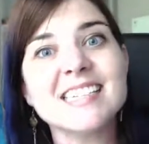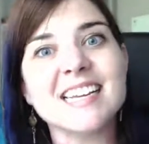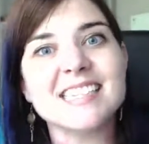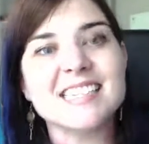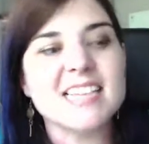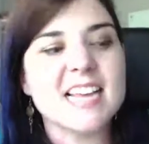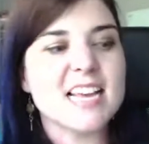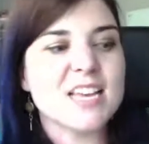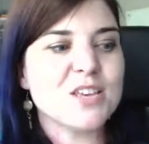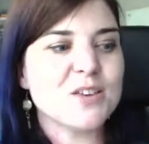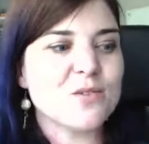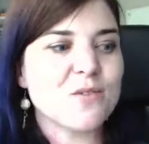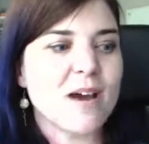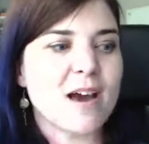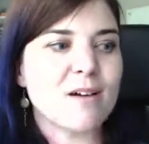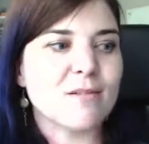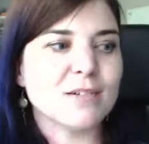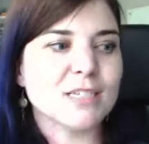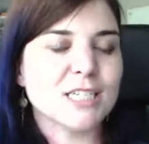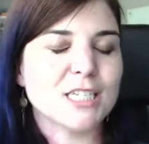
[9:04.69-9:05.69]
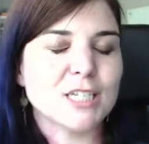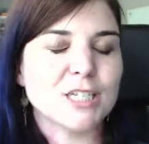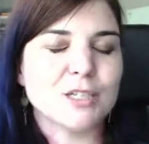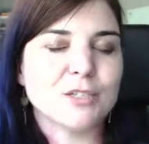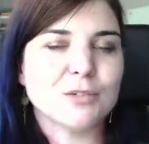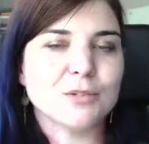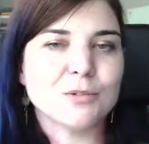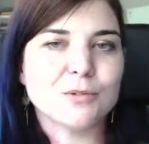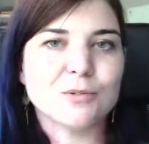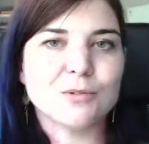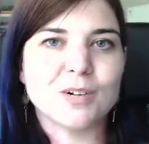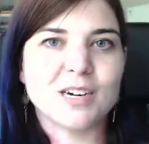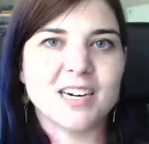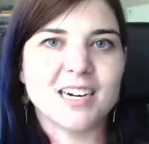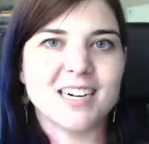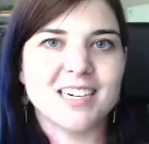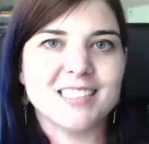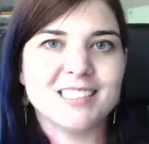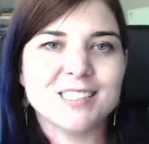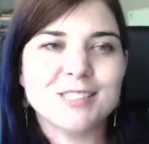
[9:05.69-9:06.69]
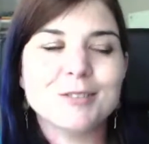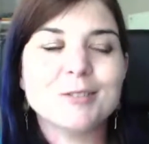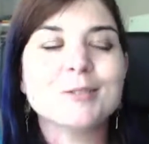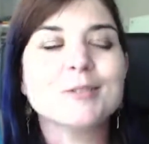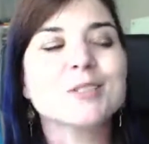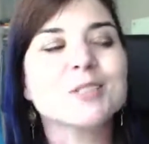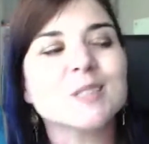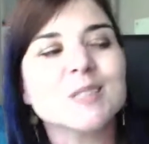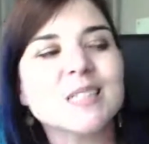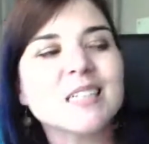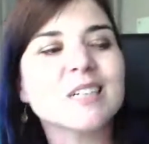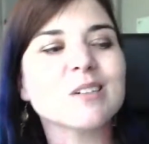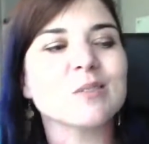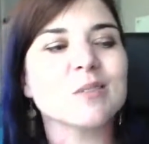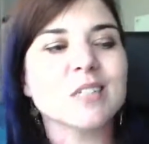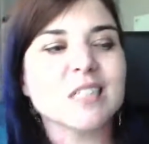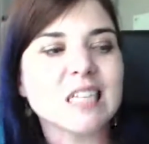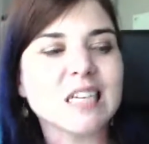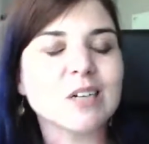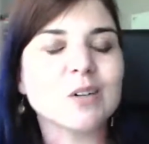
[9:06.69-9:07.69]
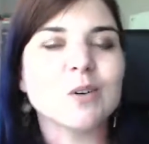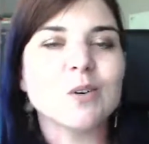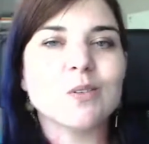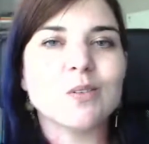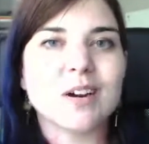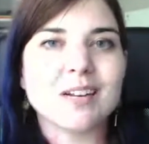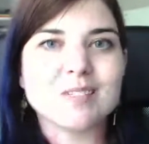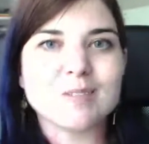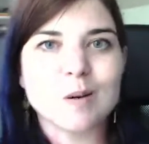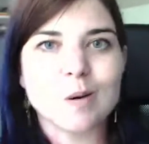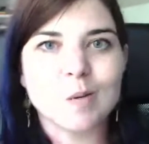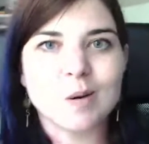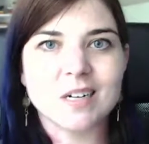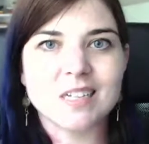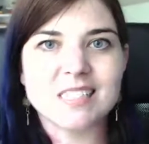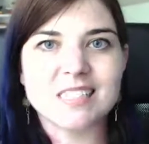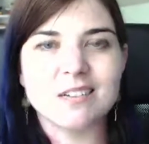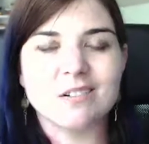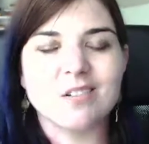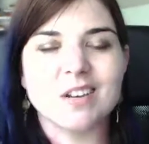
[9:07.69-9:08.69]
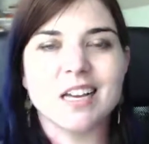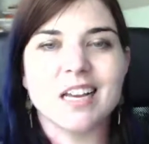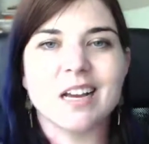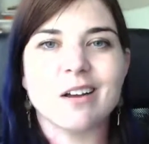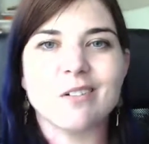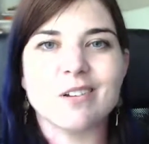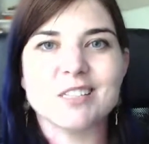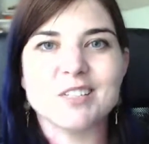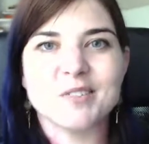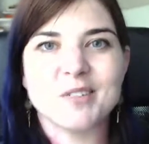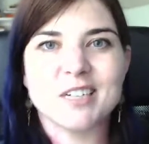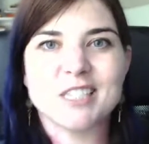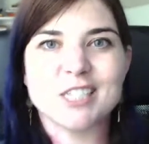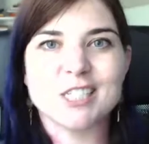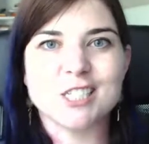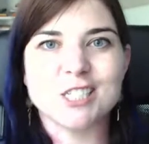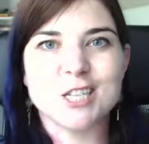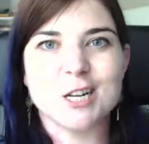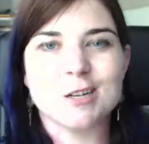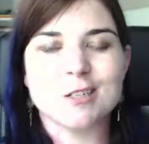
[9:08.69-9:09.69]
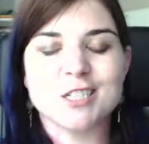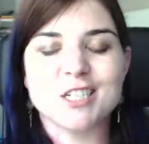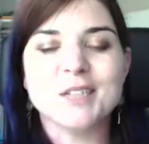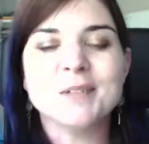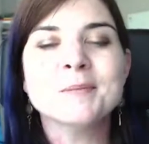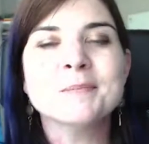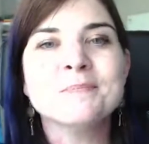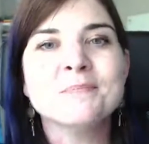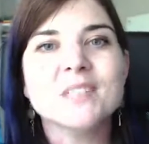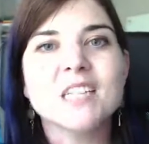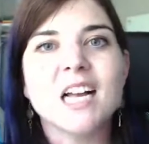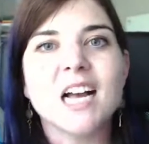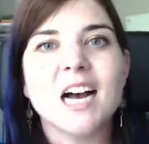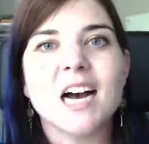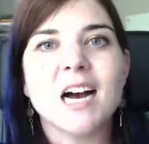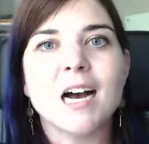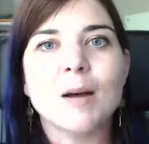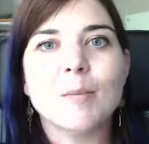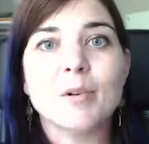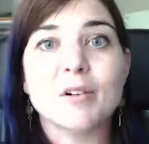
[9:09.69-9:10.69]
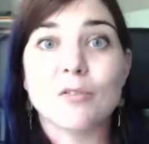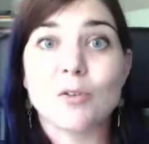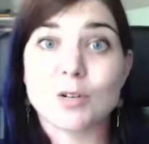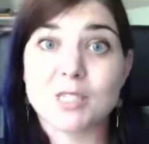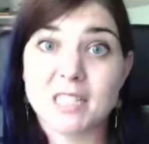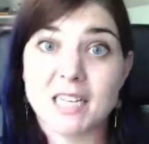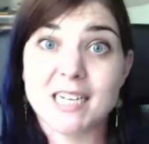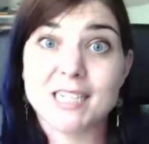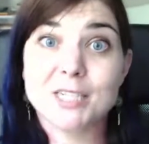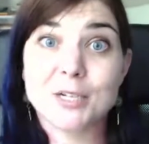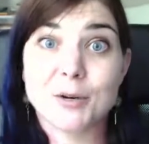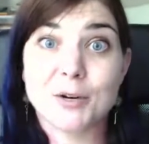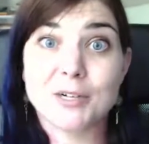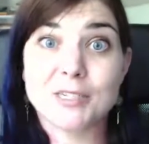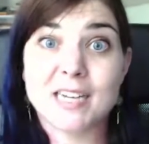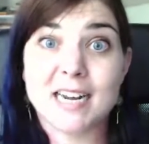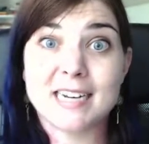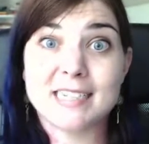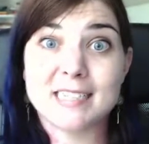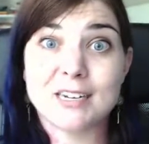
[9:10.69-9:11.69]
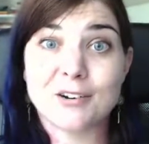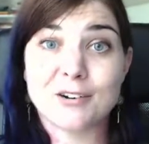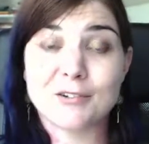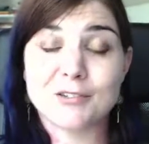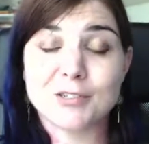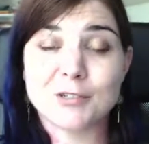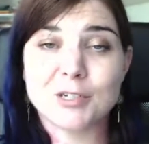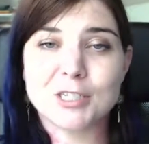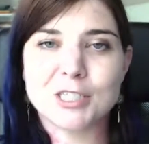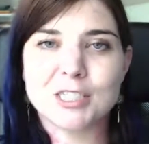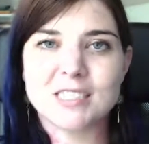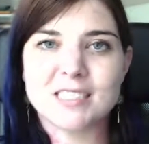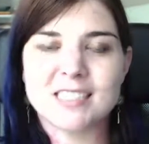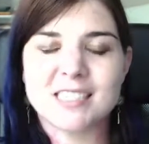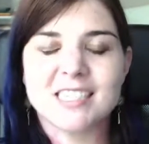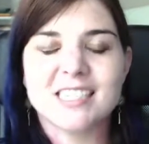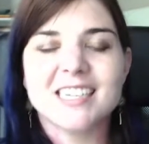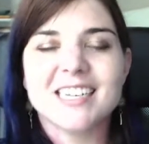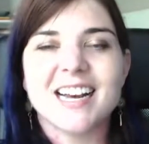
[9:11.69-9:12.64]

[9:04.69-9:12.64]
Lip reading: I take you out to usually a really cool restaurant. We're going to see if we can get reservations there too. But of course, let us know your dietary restrictions.